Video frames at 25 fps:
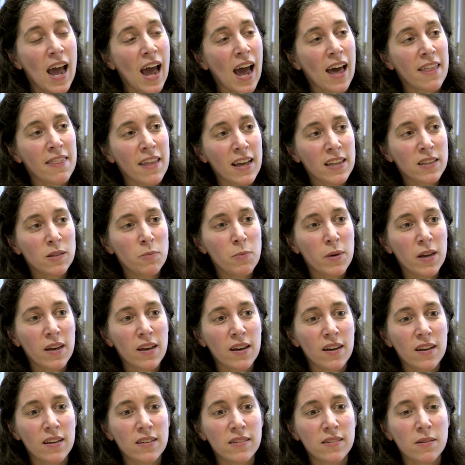And that's
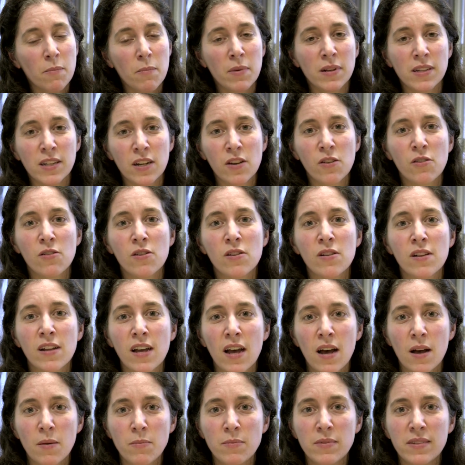because material
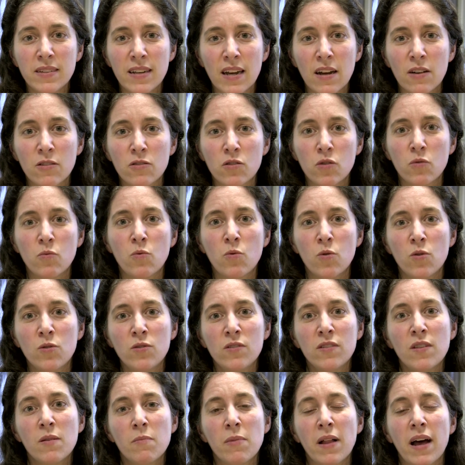comes down
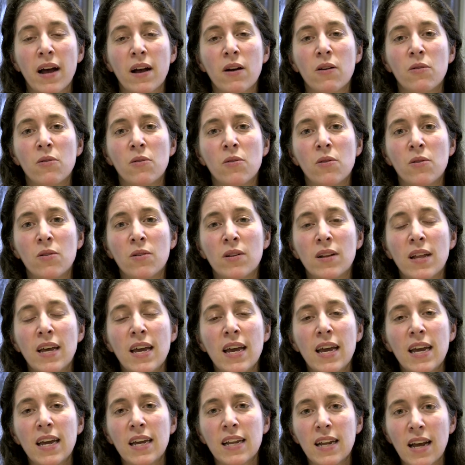towards the black hole.
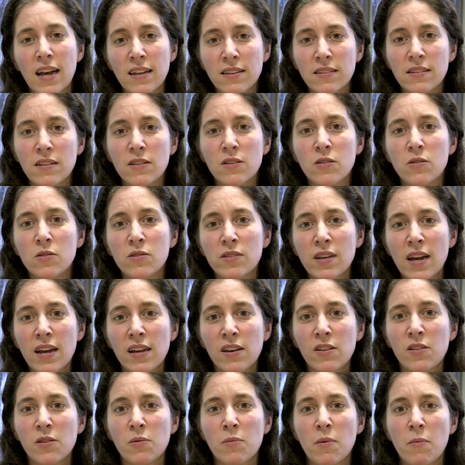It has to lose
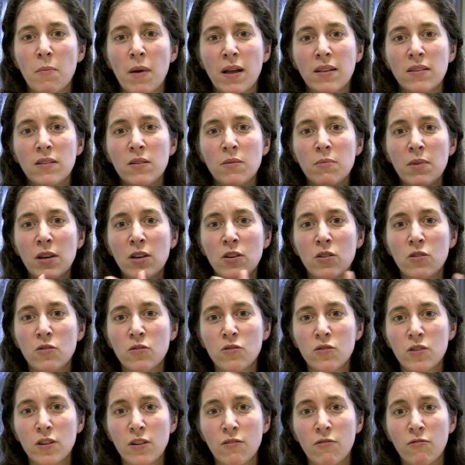angular momentum. It
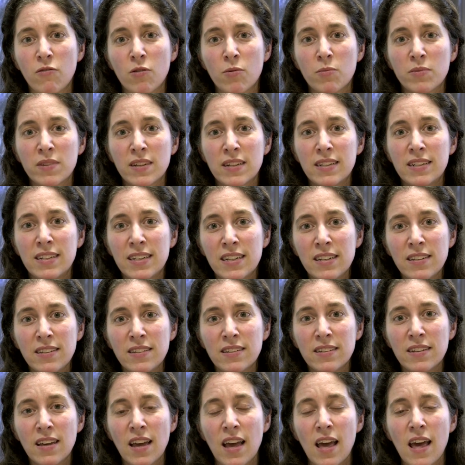usually forms a
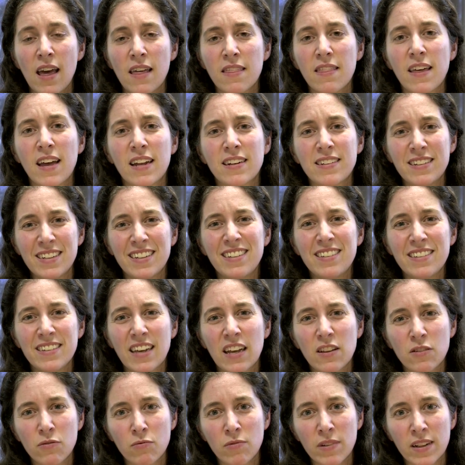disk. That disk
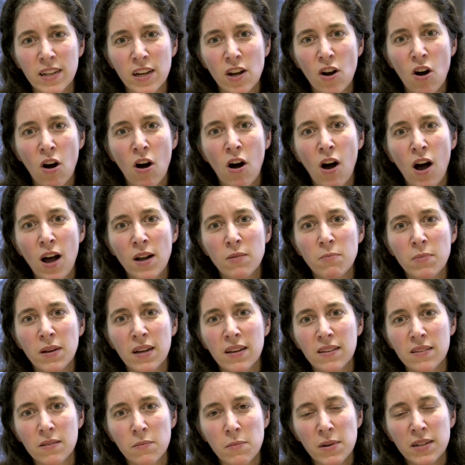gets really hot
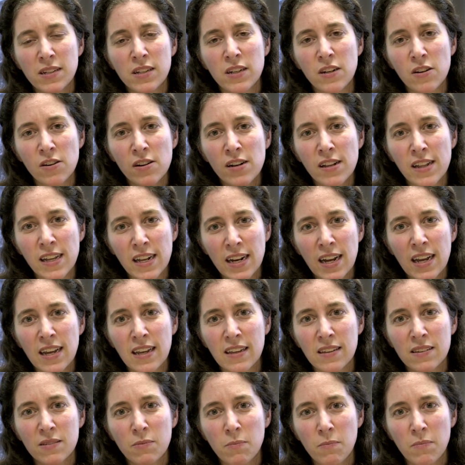because the material in it
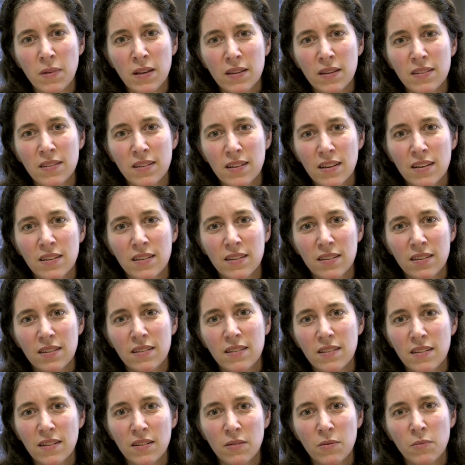is
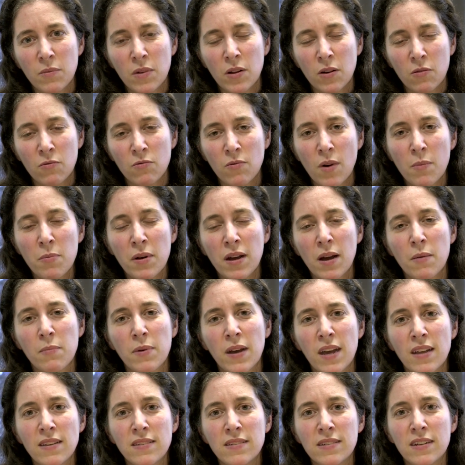you know, rubbing up
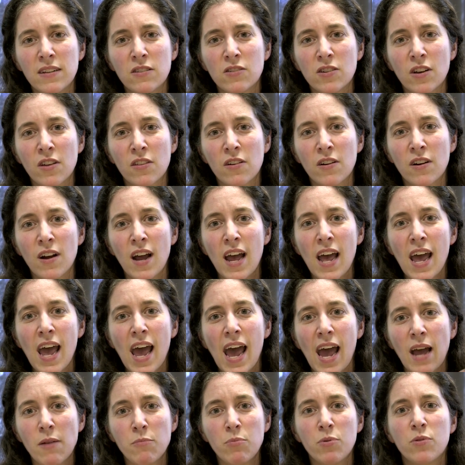against each other
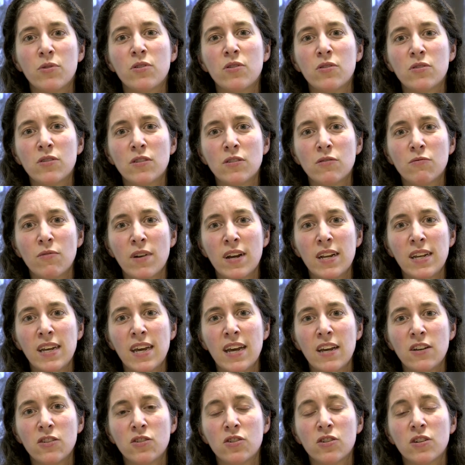and produces
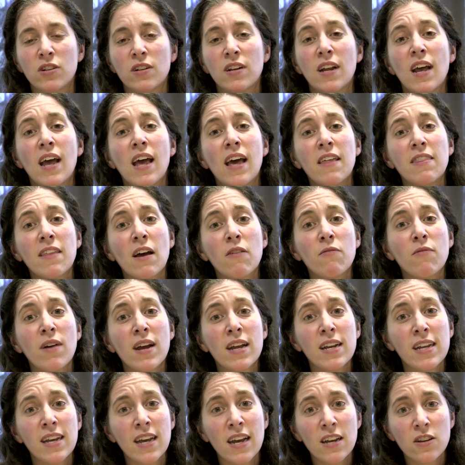radiation. That
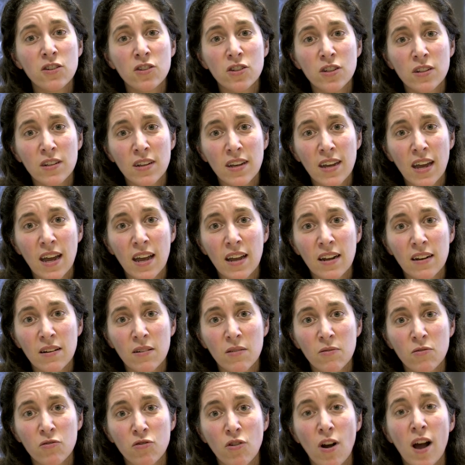radiation
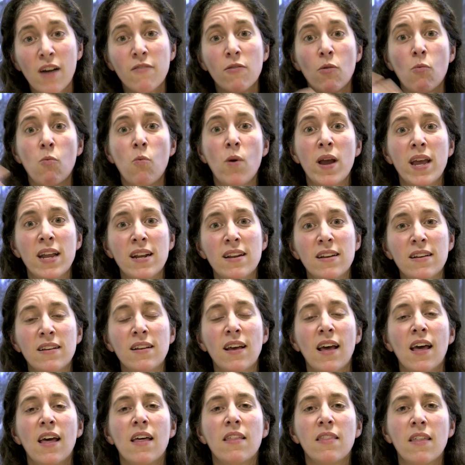can drive a wind
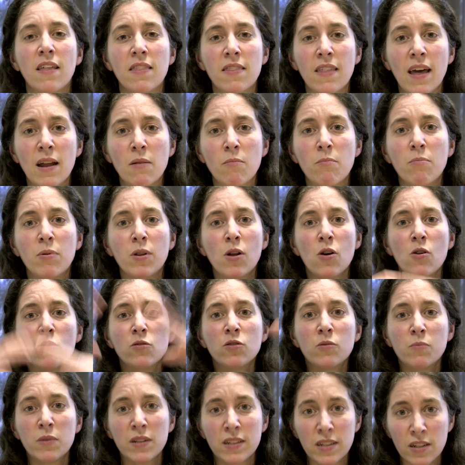that then
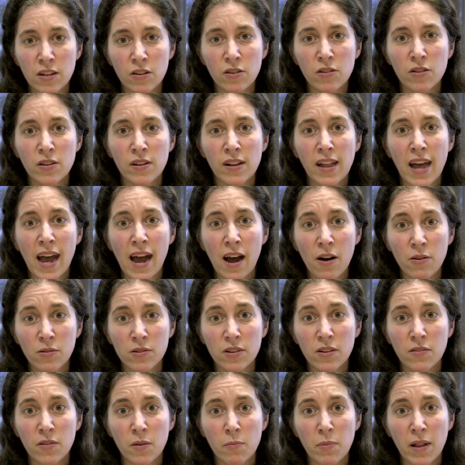blows material
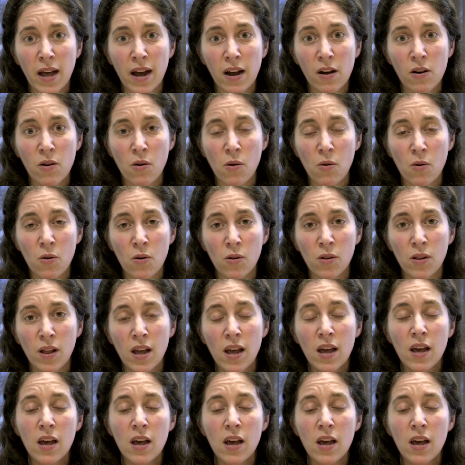out of the black hole.